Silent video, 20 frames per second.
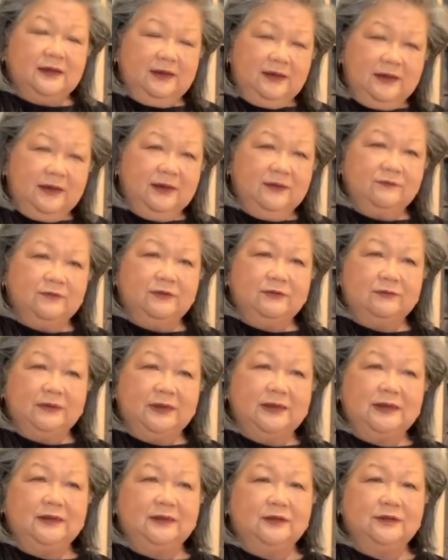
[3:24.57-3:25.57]
never
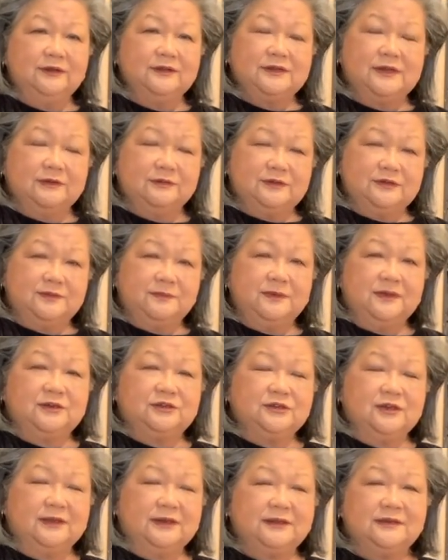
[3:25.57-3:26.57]
really learned how to speak
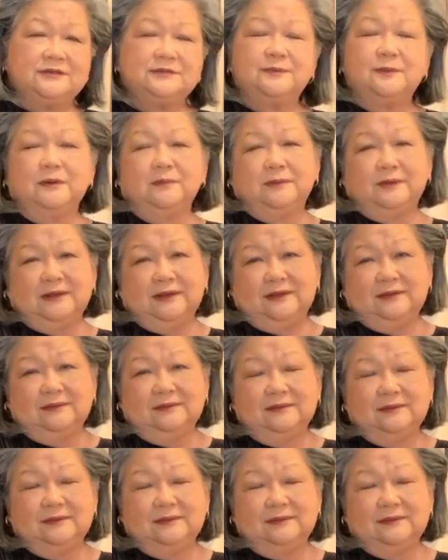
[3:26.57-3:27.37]
Chinese properly.